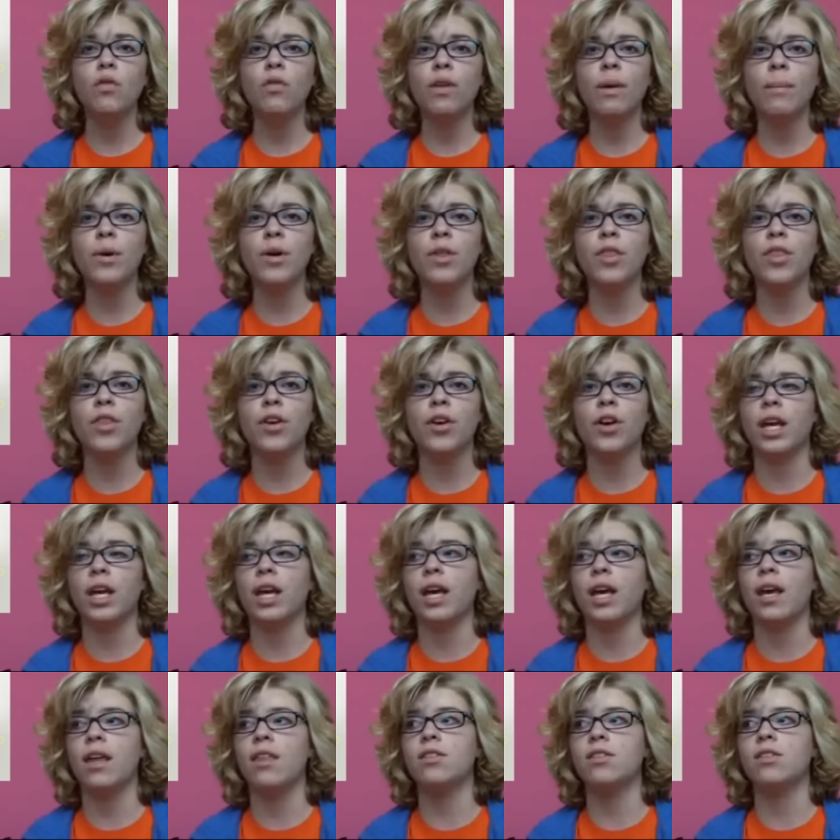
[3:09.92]
November
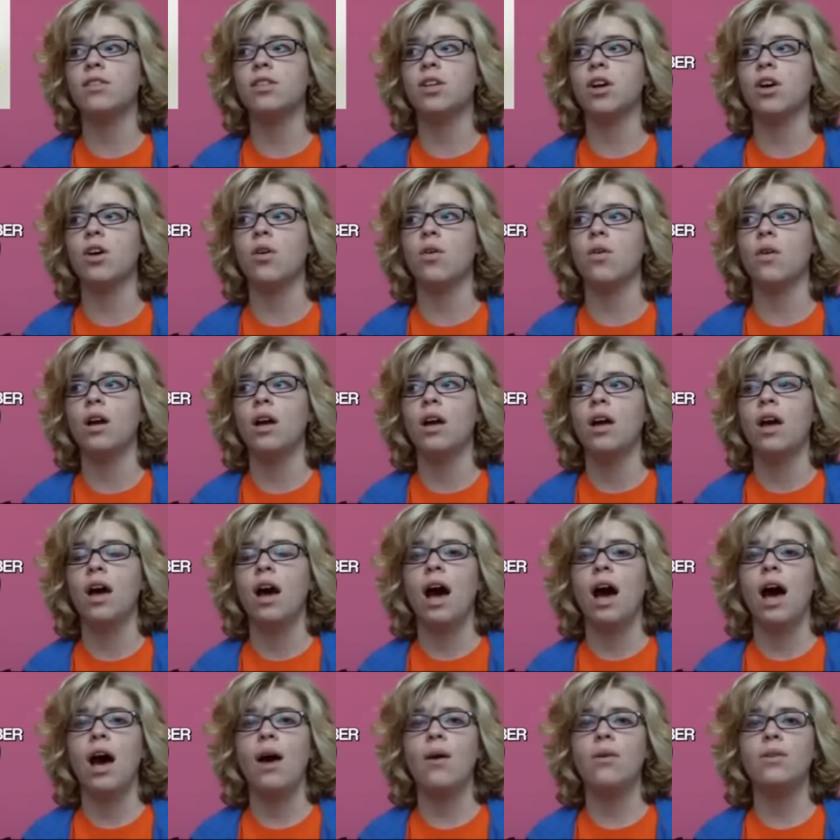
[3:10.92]
30th, so
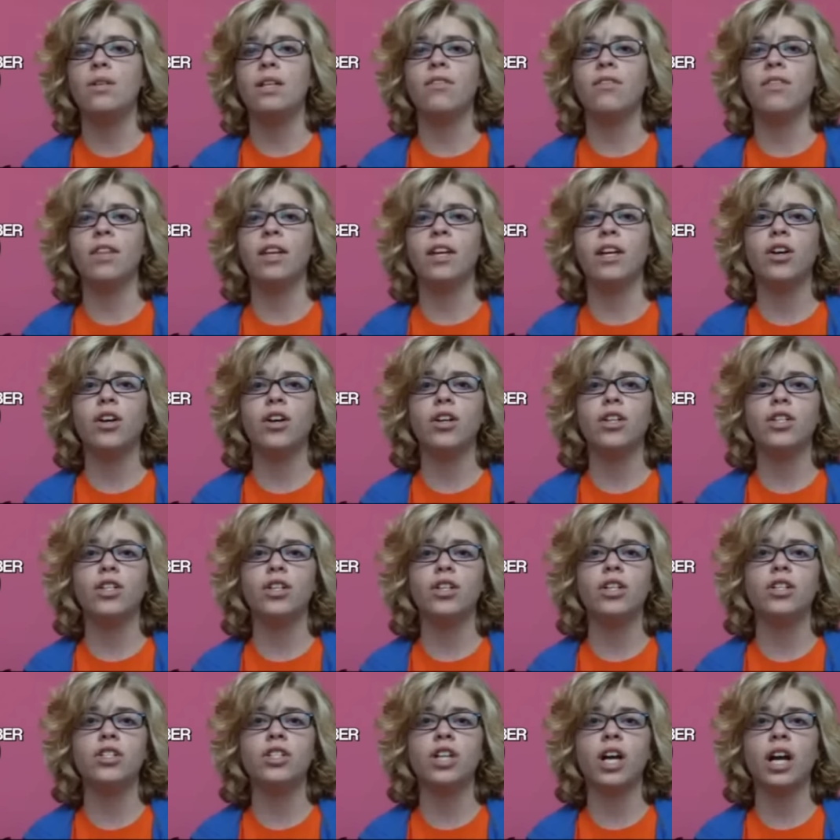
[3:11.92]
I would definitely
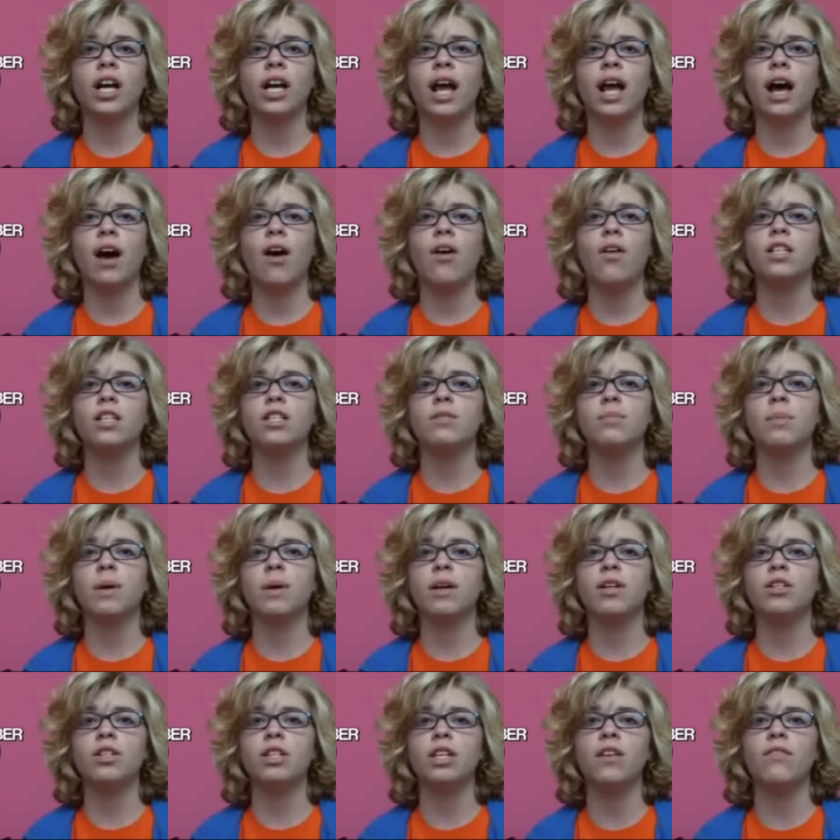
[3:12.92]
encourage you to check it out,
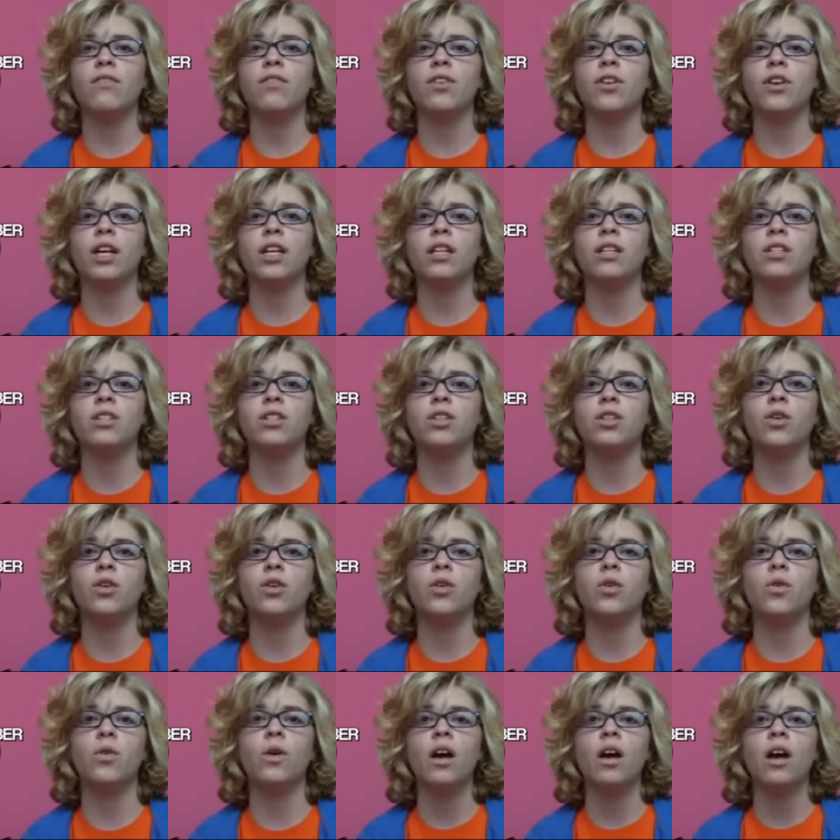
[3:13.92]
especially if you're
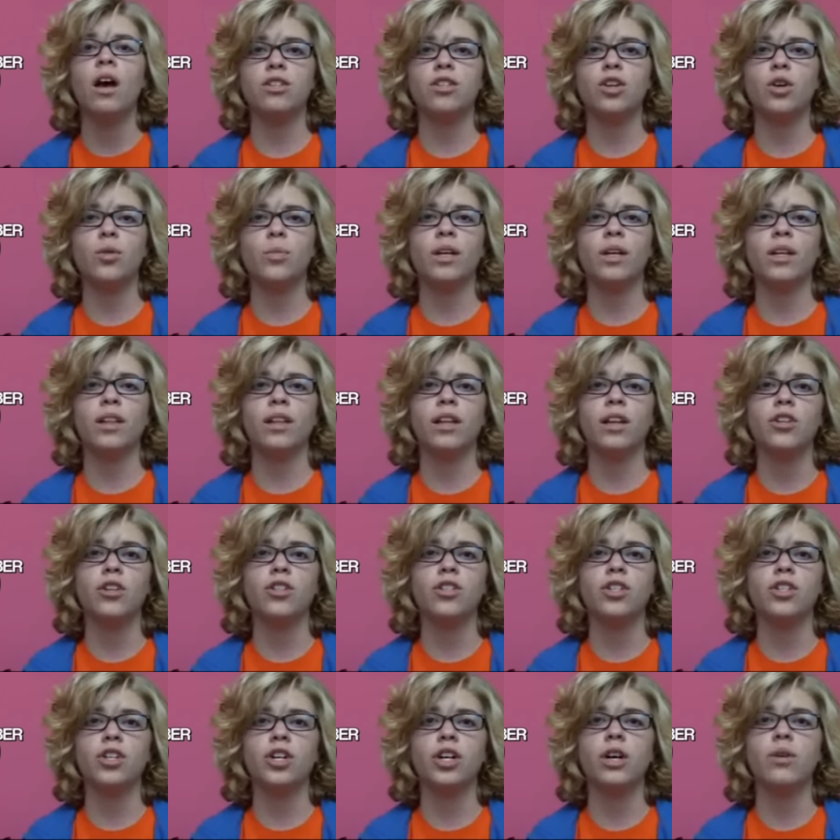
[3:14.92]
into dystopian
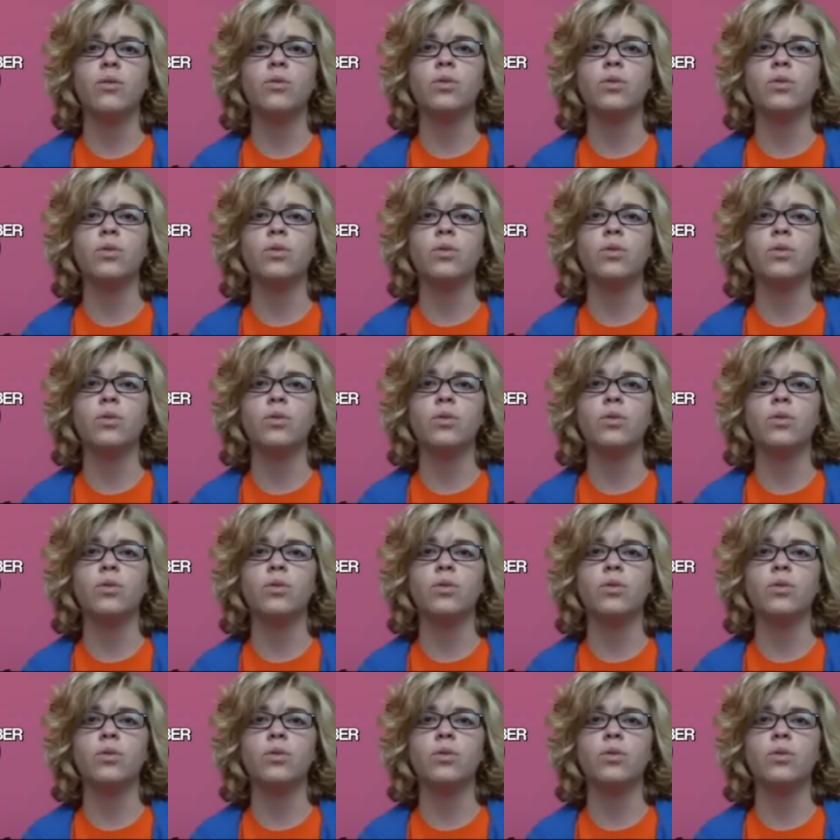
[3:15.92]
literature.